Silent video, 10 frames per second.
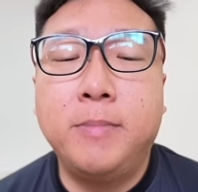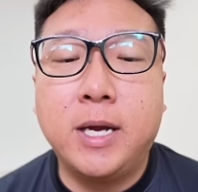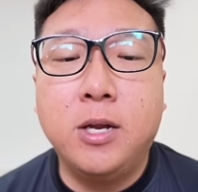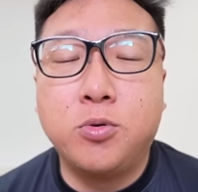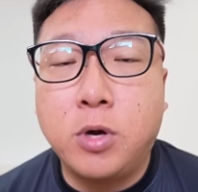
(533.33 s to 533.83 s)

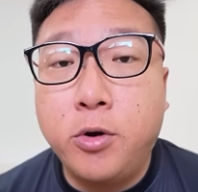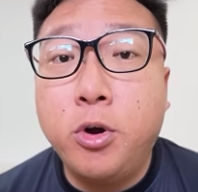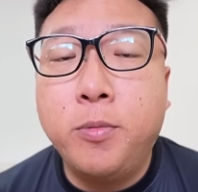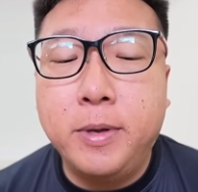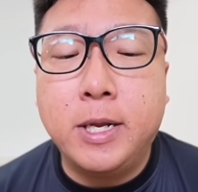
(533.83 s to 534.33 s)
Mega
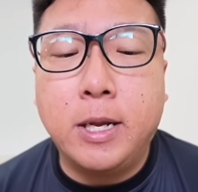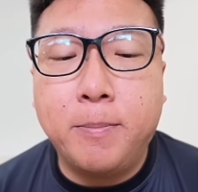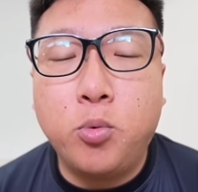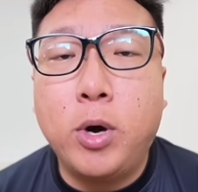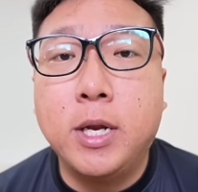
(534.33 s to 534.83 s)
Lucario will be the
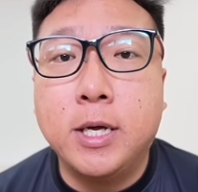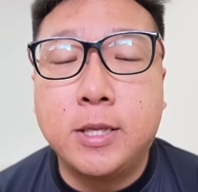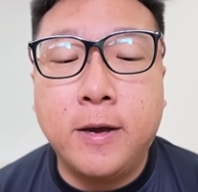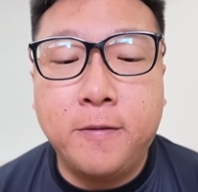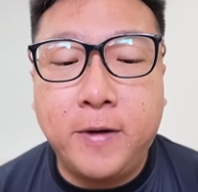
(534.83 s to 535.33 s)

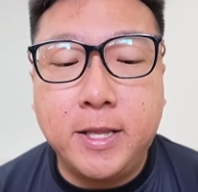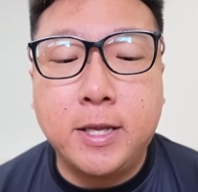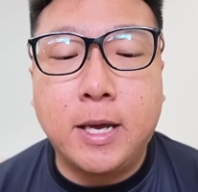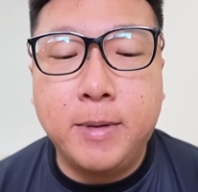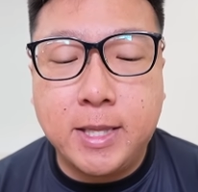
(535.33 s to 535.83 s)
#1
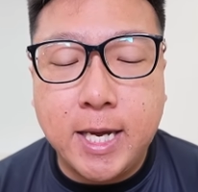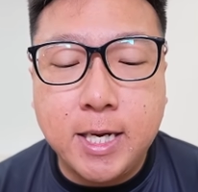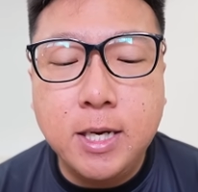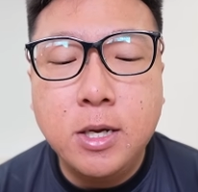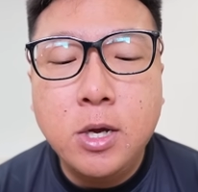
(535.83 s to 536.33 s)
fighting type
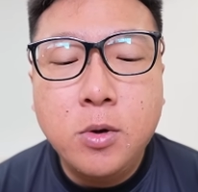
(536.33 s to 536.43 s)
attacker,